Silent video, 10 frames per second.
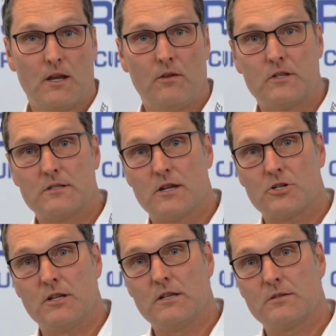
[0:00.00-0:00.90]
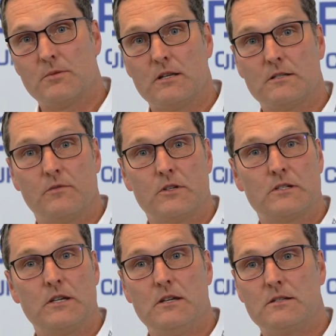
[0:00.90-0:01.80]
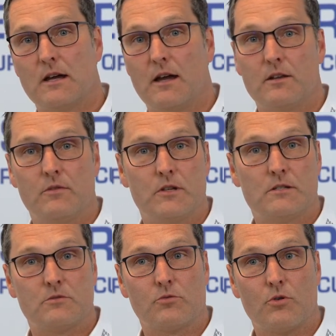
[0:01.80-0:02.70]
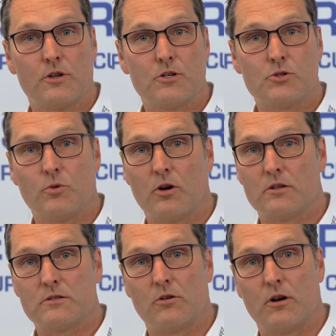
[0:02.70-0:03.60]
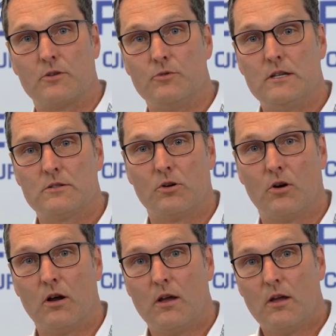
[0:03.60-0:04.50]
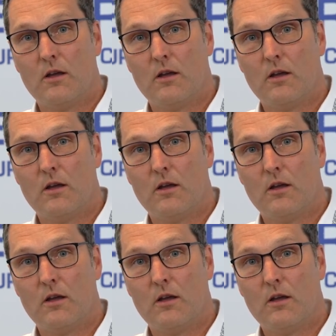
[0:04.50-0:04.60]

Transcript: If it's National Instruments, if it's Keysight, if it's Rohde & Schwarz or Anritsu,